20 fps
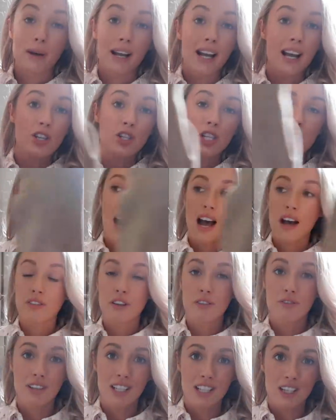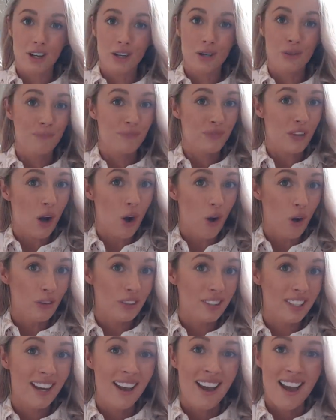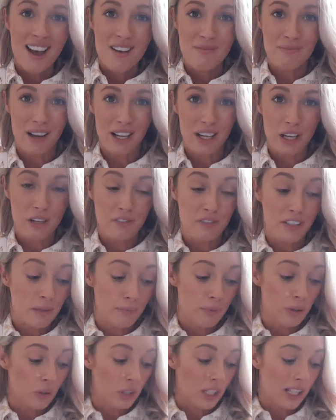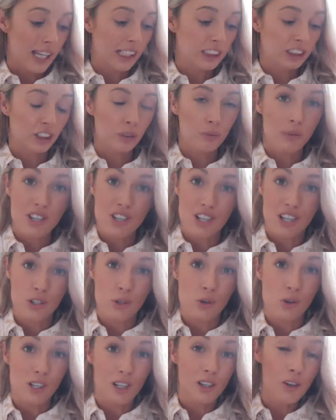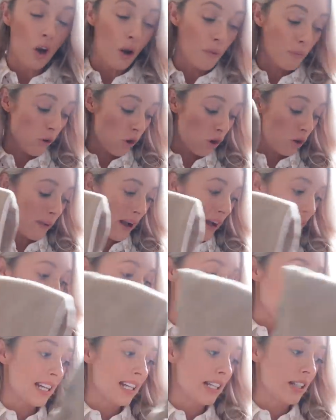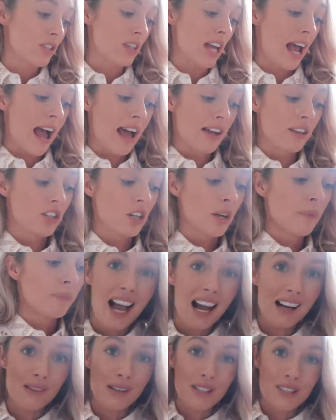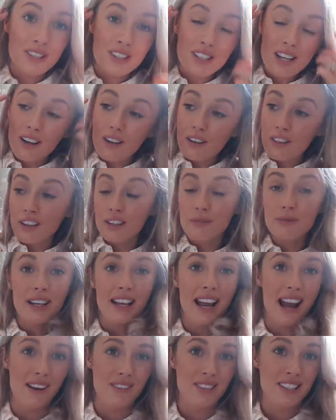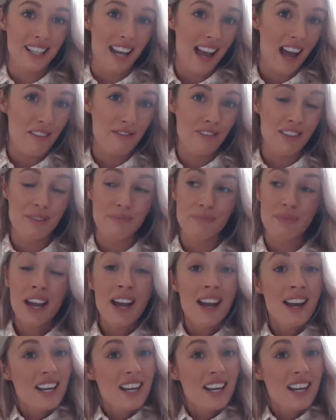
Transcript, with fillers: I actually have a video on my over-knee boot collection which I talk a lot more about these and how I style them and how to care for them,